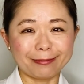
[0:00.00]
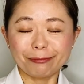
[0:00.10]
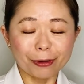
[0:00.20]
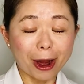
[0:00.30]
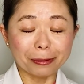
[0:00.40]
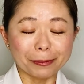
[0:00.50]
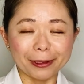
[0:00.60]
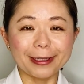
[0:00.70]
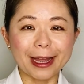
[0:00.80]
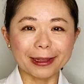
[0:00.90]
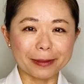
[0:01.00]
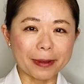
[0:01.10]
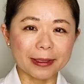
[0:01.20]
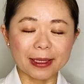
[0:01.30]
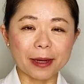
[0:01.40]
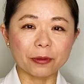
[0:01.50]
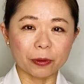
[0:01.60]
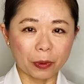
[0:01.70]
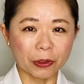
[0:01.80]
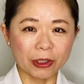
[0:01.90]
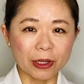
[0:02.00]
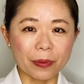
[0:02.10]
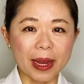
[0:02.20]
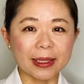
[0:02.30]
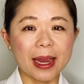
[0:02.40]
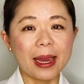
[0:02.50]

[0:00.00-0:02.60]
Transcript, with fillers: probably not the best time to pursue it,